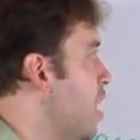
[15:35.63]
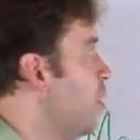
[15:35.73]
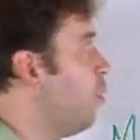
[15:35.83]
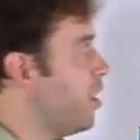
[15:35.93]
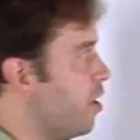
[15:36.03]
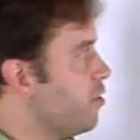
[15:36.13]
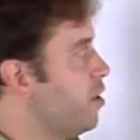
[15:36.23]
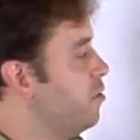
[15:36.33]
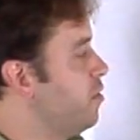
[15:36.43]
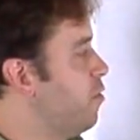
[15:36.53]
One other
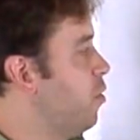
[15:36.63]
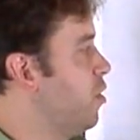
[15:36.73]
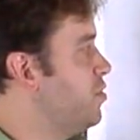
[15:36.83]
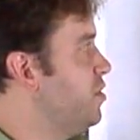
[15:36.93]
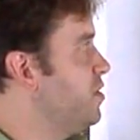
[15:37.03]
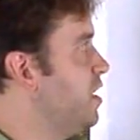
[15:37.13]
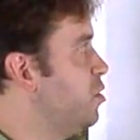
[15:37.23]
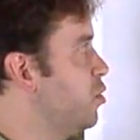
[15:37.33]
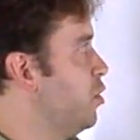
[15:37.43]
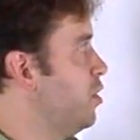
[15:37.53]
note, of course, is that
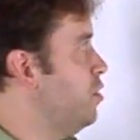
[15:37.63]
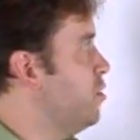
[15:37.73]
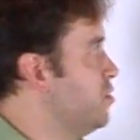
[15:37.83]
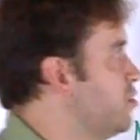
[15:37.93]
you can